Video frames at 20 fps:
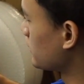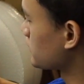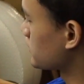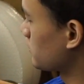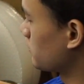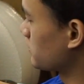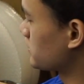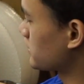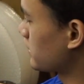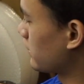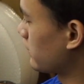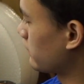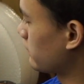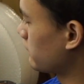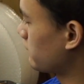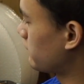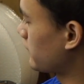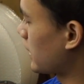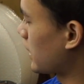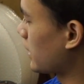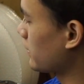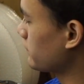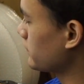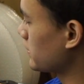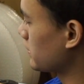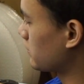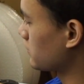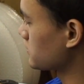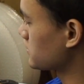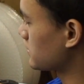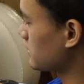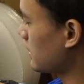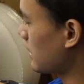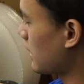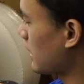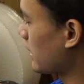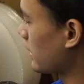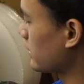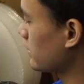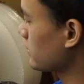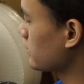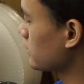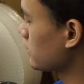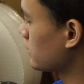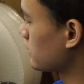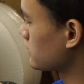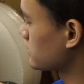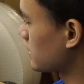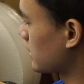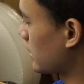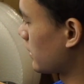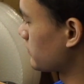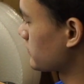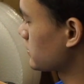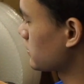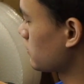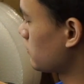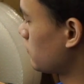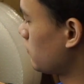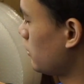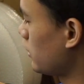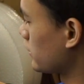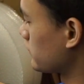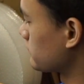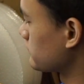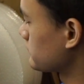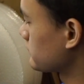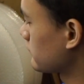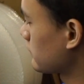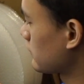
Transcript: So we say five equals to I times one.